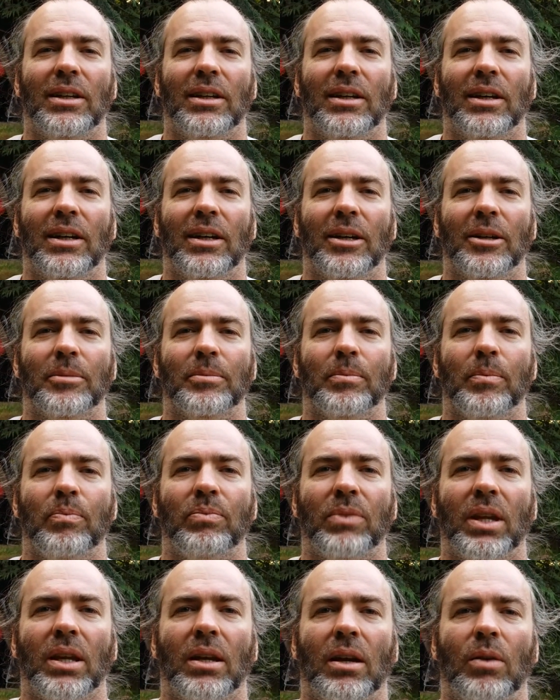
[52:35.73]

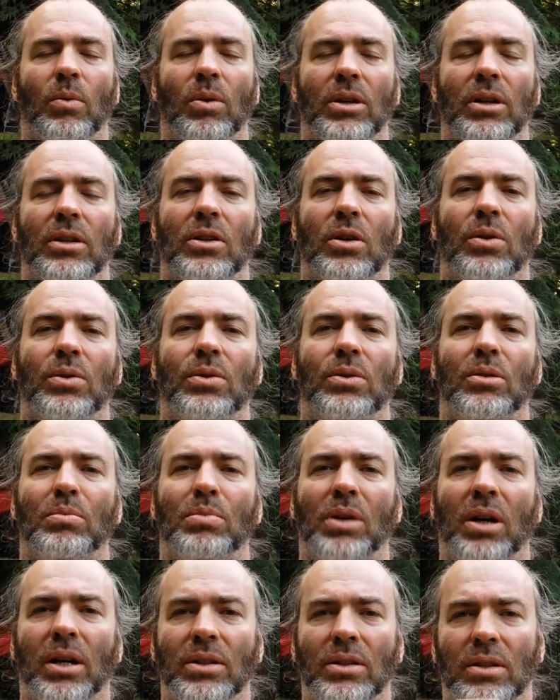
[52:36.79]
I wanted to go through the
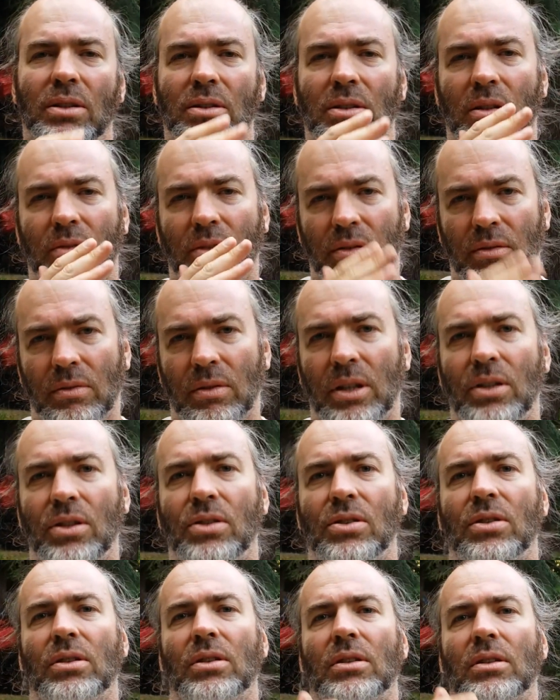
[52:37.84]
process of
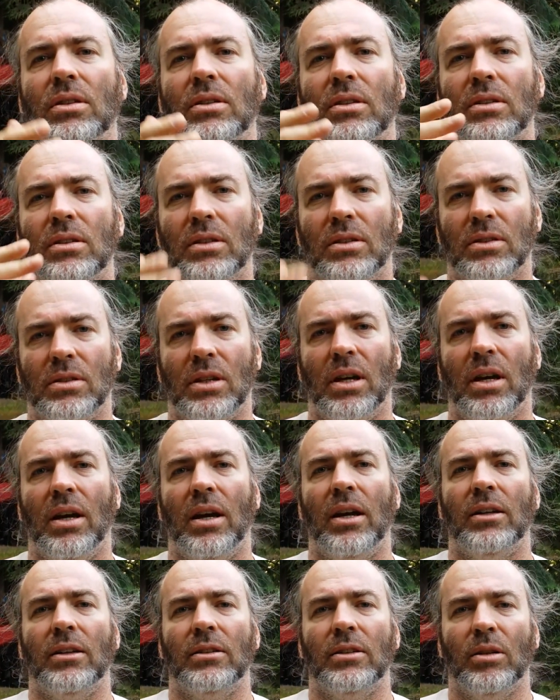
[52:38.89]
invention and then
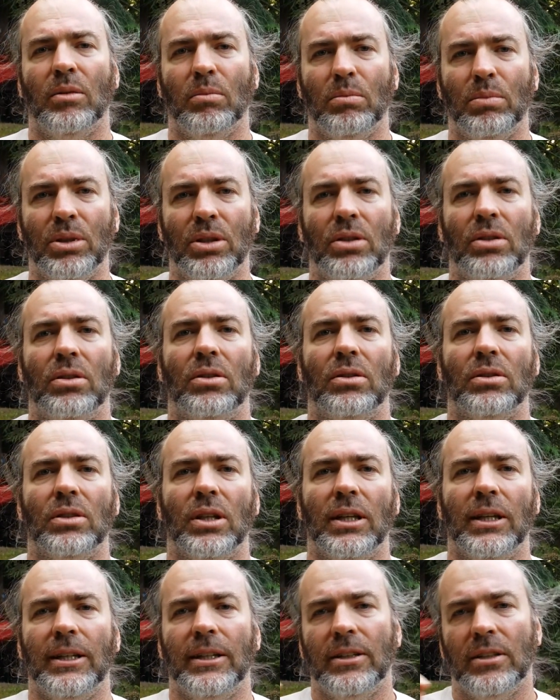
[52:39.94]
design and then build
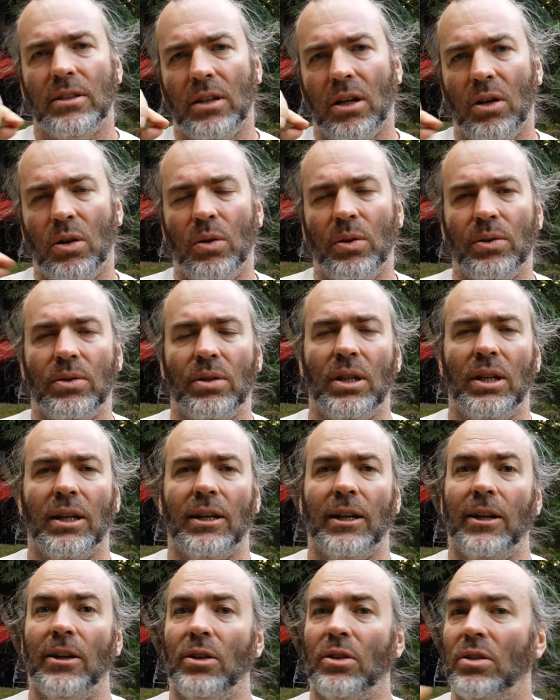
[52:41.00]
the whole thing. And
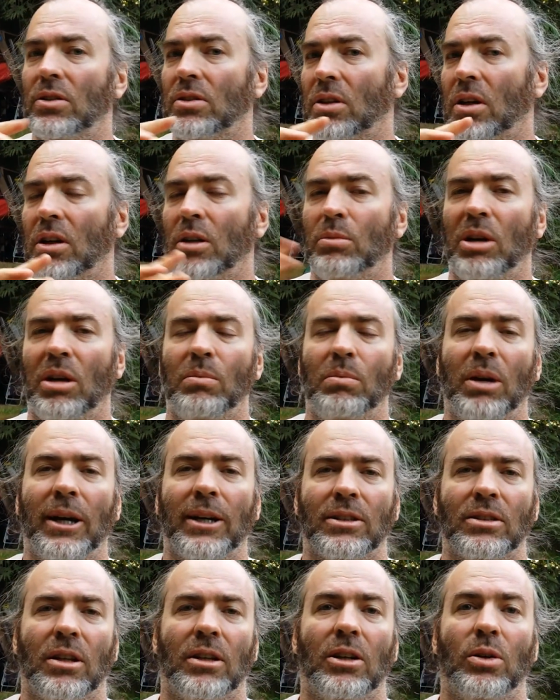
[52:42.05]
I learned all about
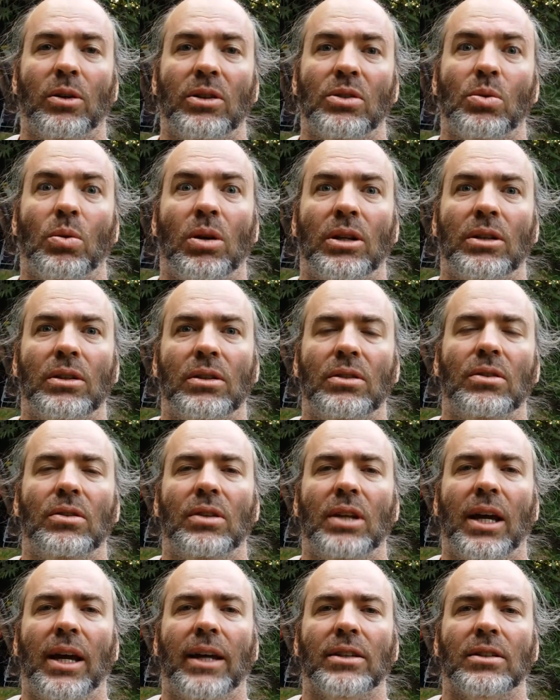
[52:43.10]
bikes. I'd always wanted to do
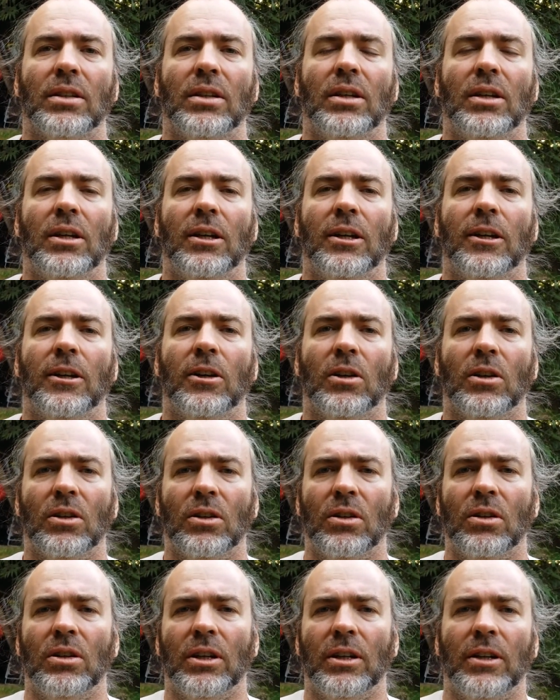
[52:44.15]
that,
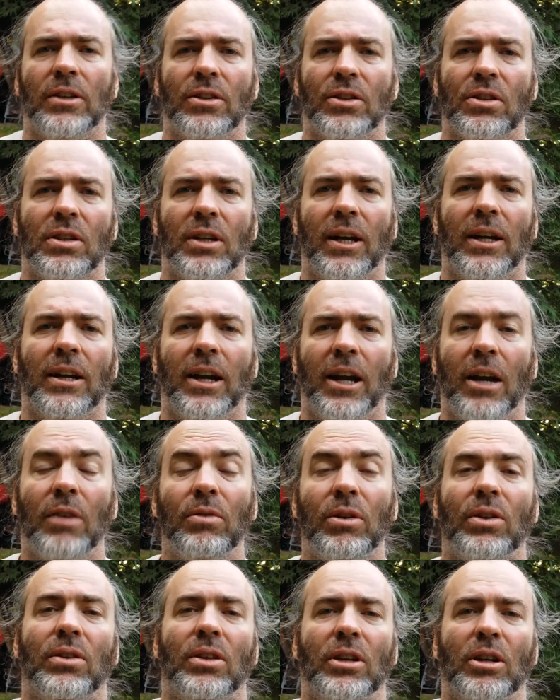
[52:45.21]
learn and understand
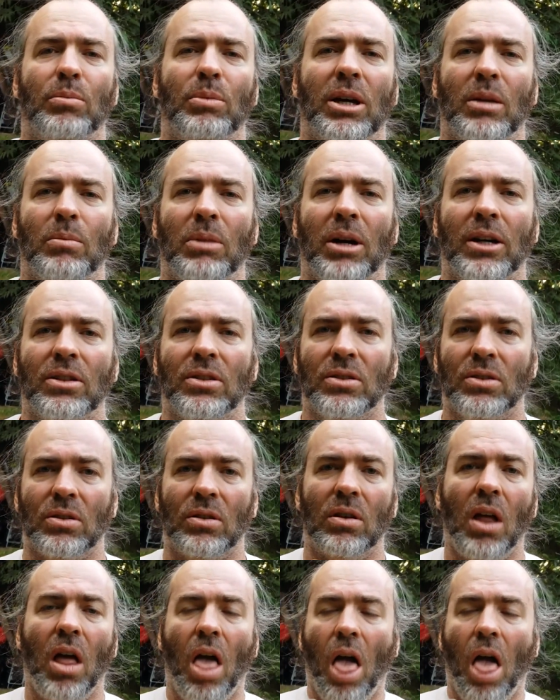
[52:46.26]
everything about a bicycle,